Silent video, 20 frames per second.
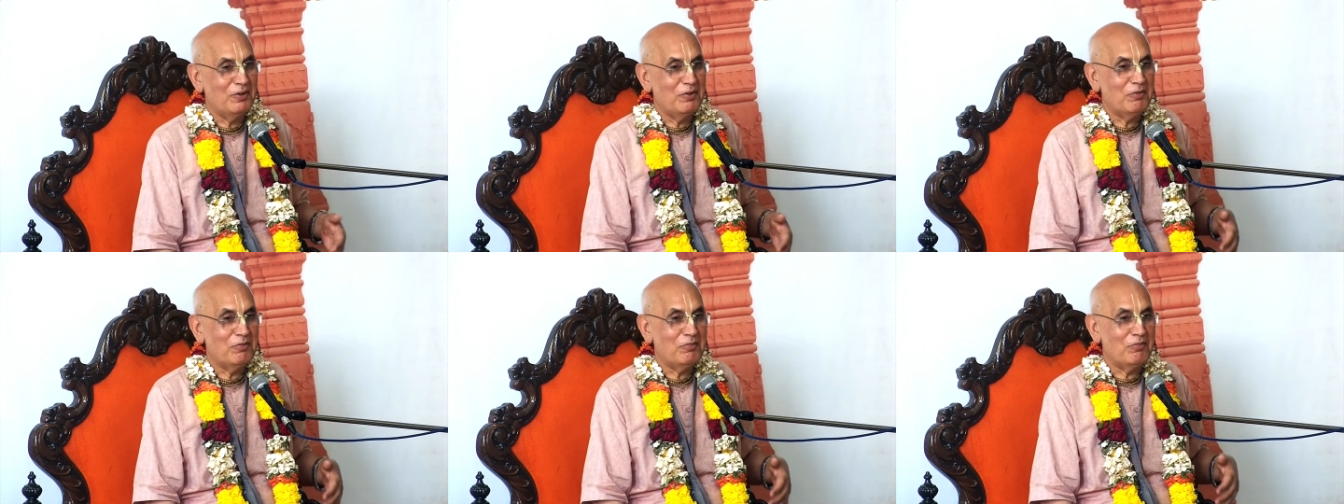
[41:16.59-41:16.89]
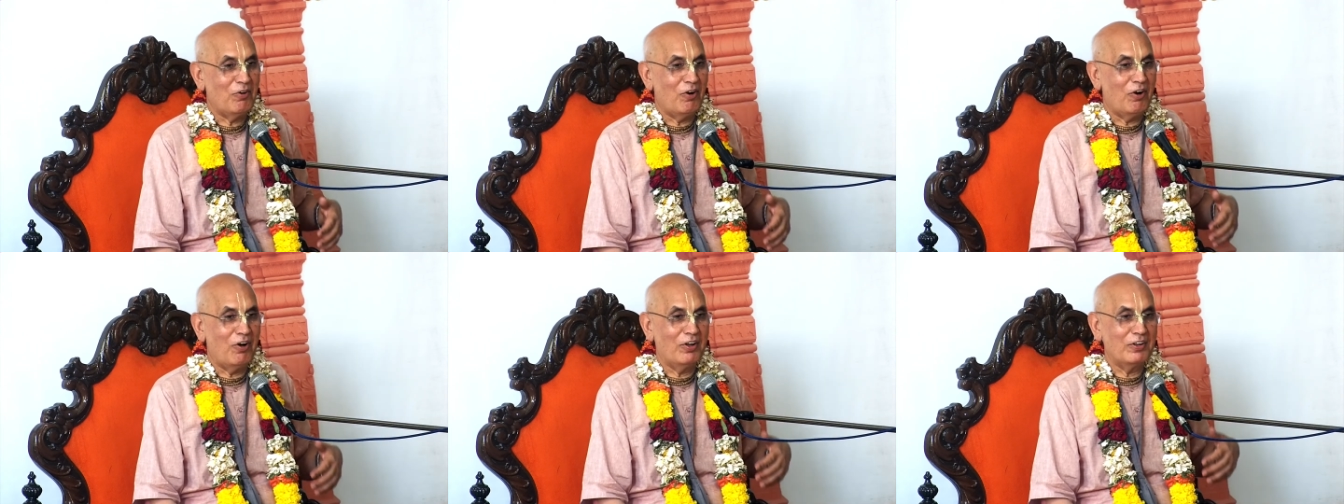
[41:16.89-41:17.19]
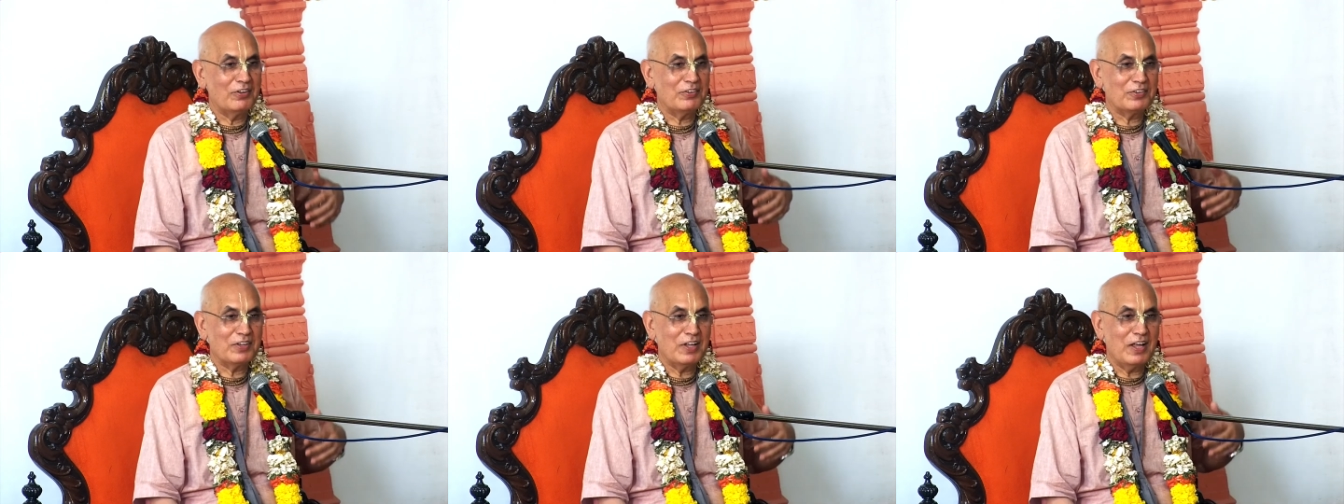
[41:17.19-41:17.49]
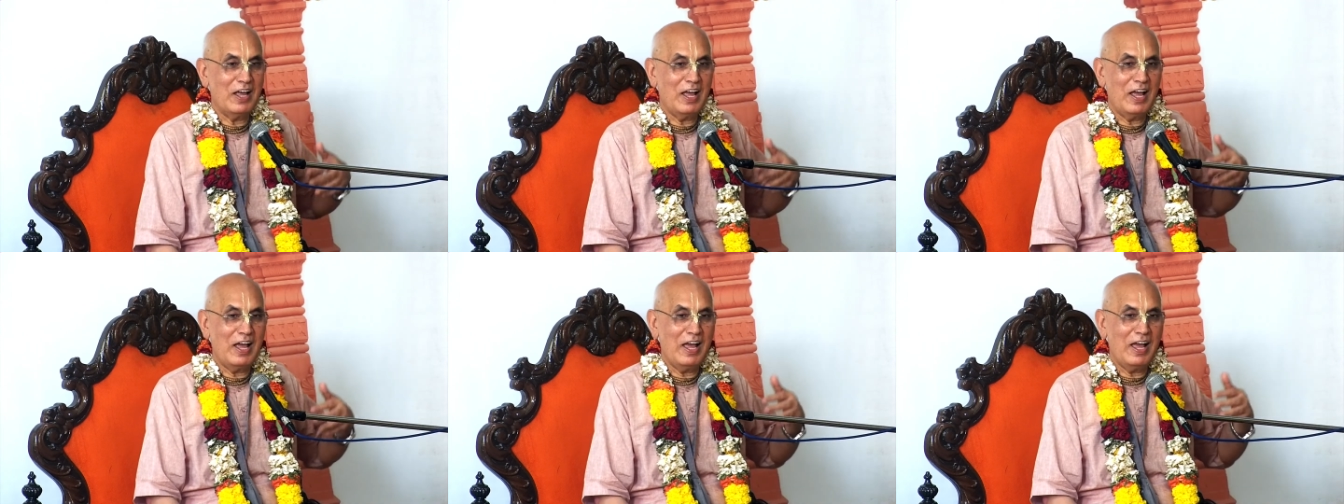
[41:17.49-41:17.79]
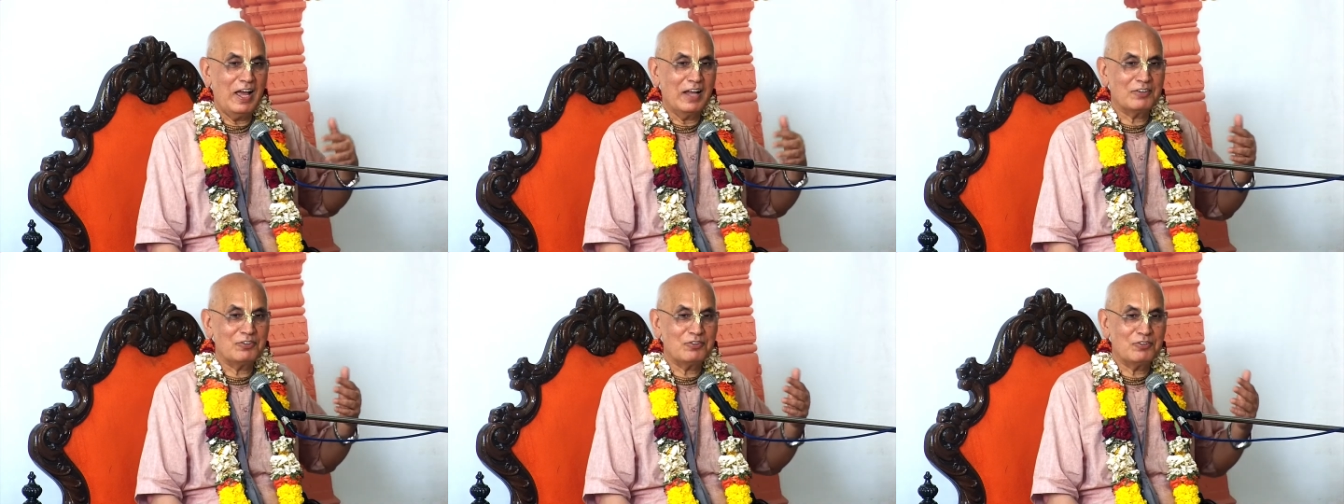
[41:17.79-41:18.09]
was
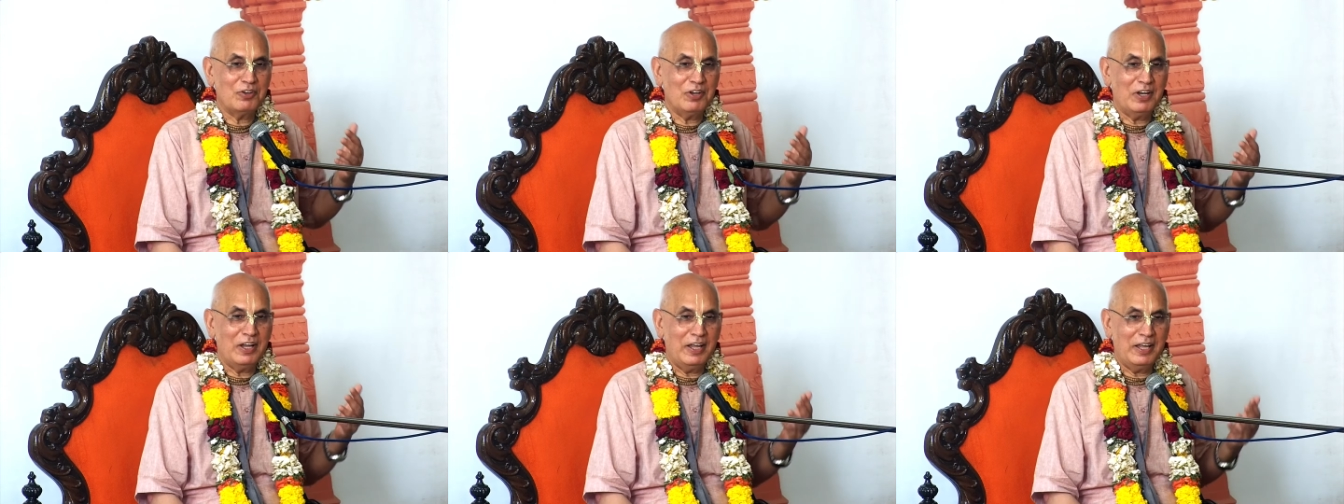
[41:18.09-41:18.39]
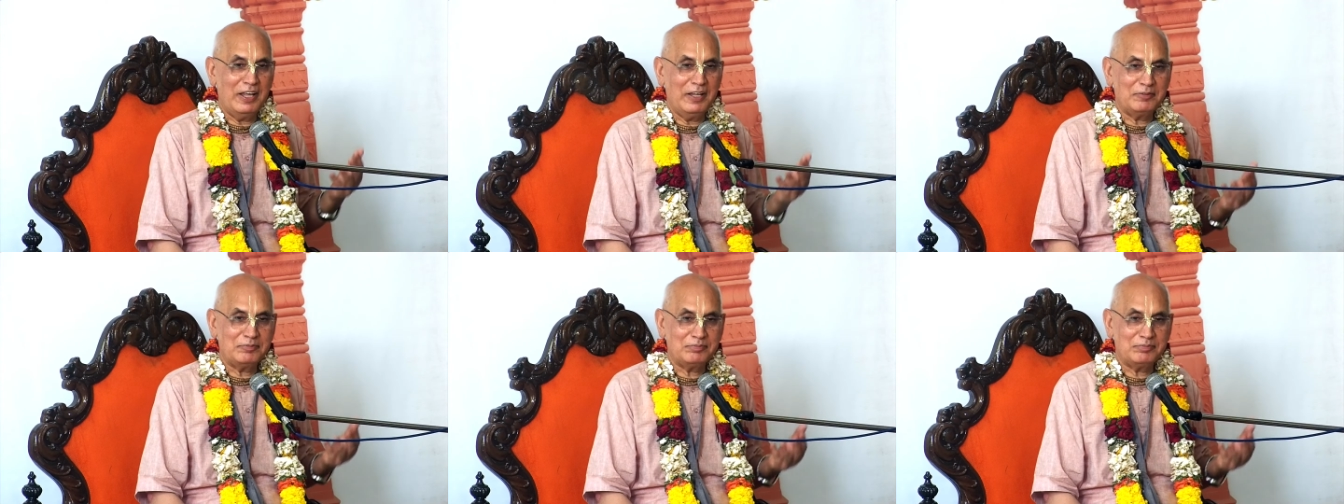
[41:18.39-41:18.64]
actually